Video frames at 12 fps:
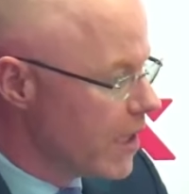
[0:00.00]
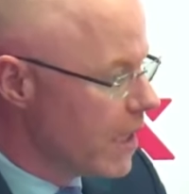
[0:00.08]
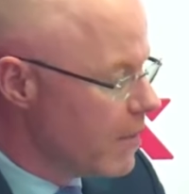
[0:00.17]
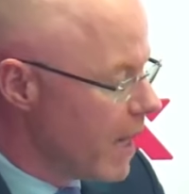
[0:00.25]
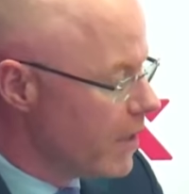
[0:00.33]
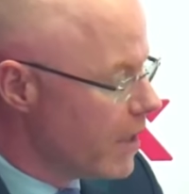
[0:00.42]

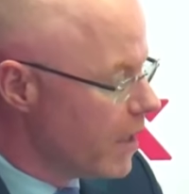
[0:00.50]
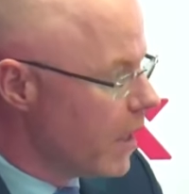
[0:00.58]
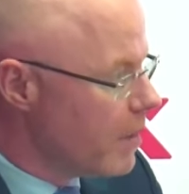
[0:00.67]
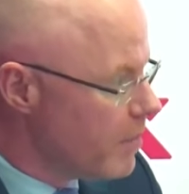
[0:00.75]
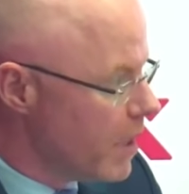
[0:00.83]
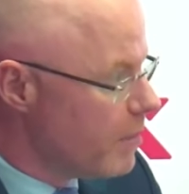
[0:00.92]
in the amount of
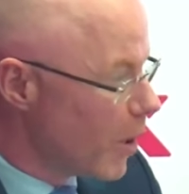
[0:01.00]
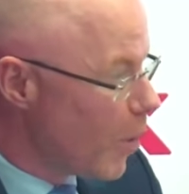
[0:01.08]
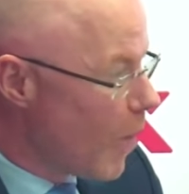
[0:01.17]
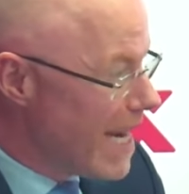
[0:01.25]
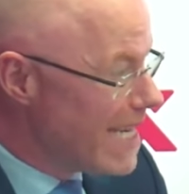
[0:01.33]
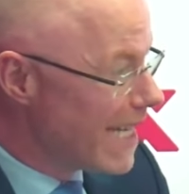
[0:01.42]
time people are
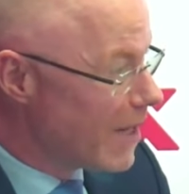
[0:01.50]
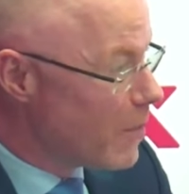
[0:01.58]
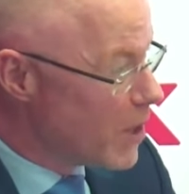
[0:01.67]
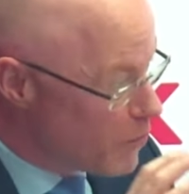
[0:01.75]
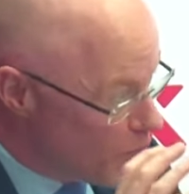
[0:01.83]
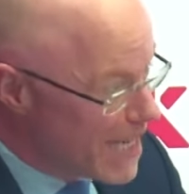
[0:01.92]
waiting,
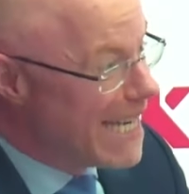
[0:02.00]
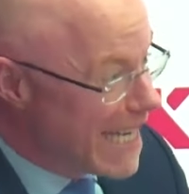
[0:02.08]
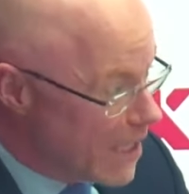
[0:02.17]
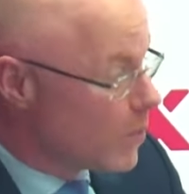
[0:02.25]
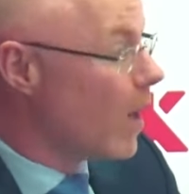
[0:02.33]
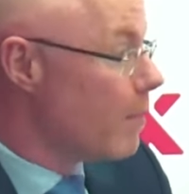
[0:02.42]
which
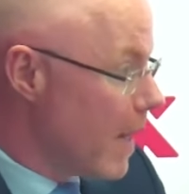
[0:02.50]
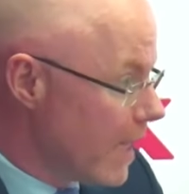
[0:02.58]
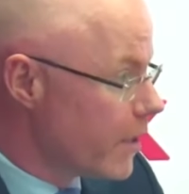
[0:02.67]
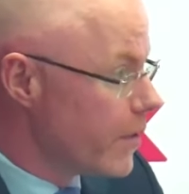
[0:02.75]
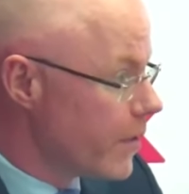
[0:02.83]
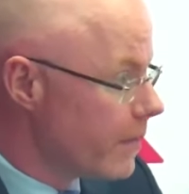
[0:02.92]
really is what matters.